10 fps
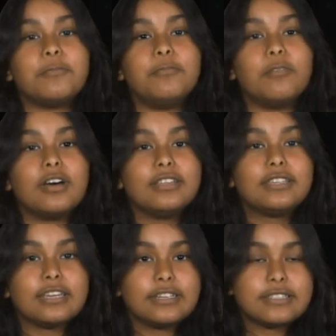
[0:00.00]
one
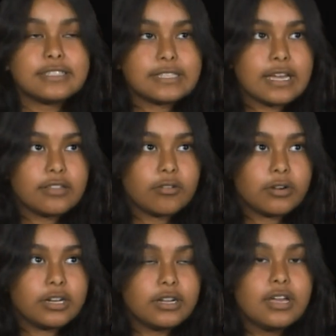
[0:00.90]
thing to say,
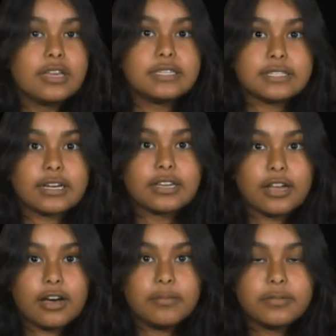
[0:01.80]
Lauren. Suck it
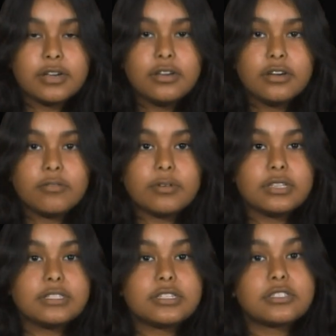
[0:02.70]
up. Well,
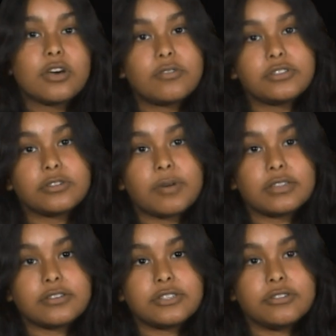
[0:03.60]
let's just go into the
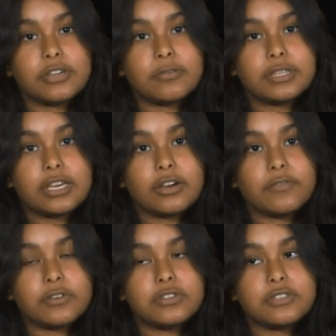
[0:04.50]
weather studio with Kira
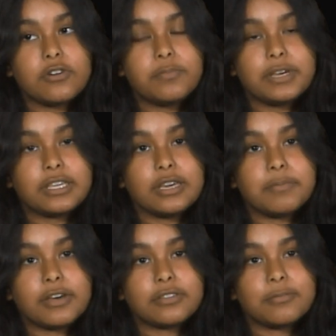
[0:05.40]
if you're so picky
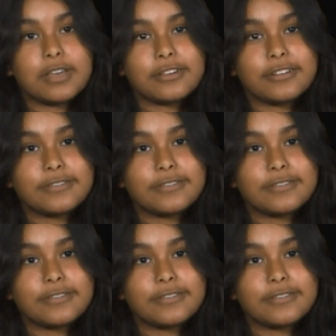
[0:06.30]
about the weather.